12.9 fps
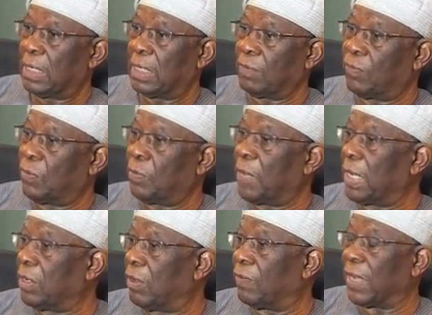Even
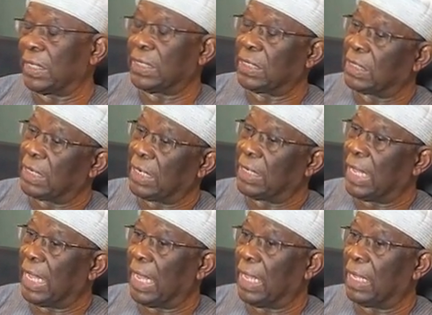many of our children
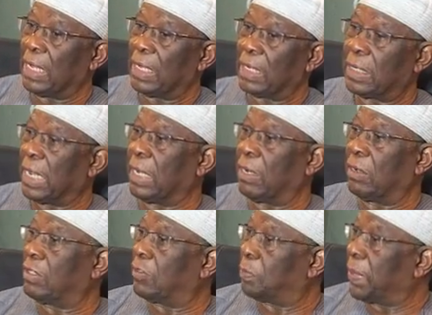here, they are
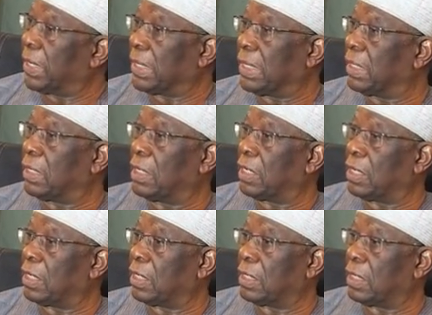not speaking
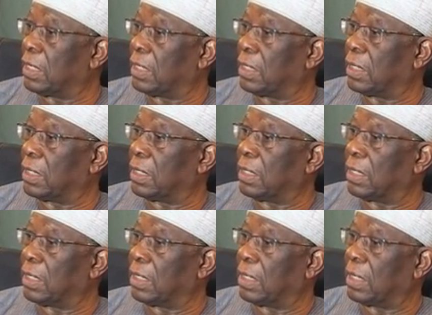
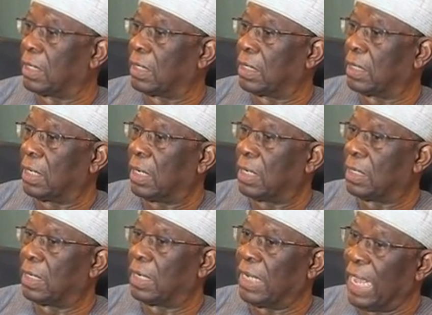the
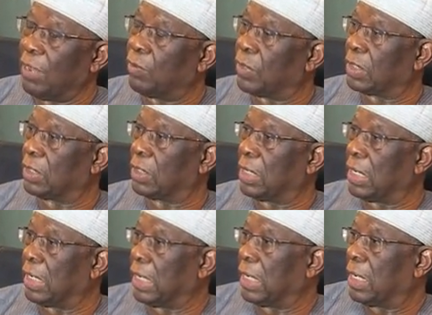language.
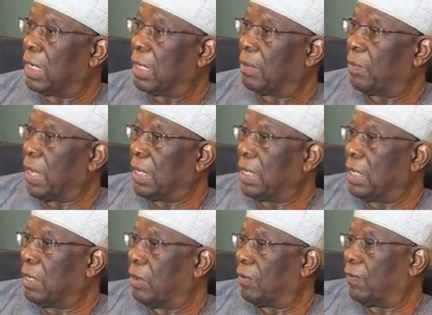
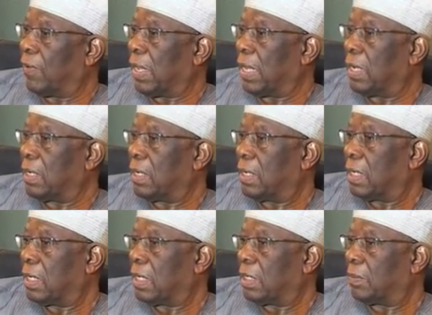Many of our,
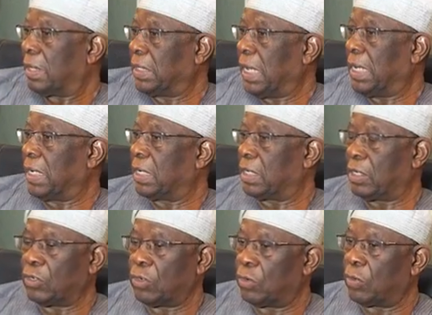especially in
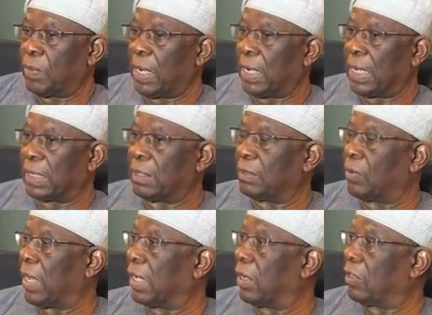Yoruba land,
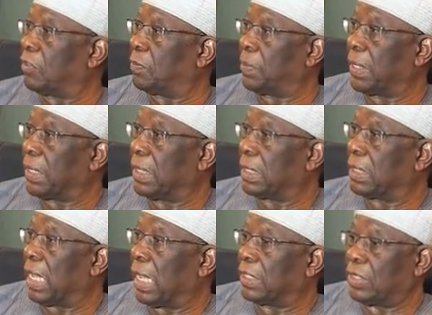we are not speaking.
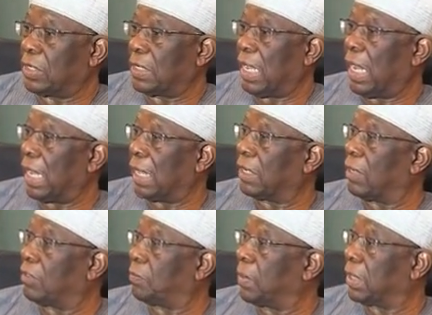Our children are
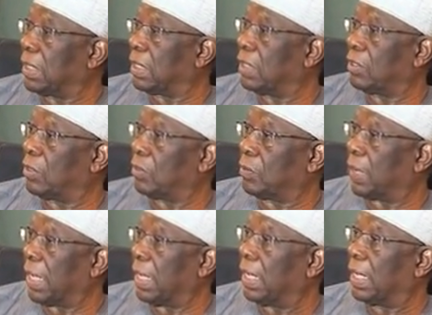not speaking
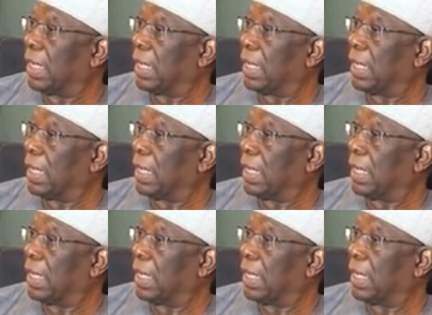Yoruba.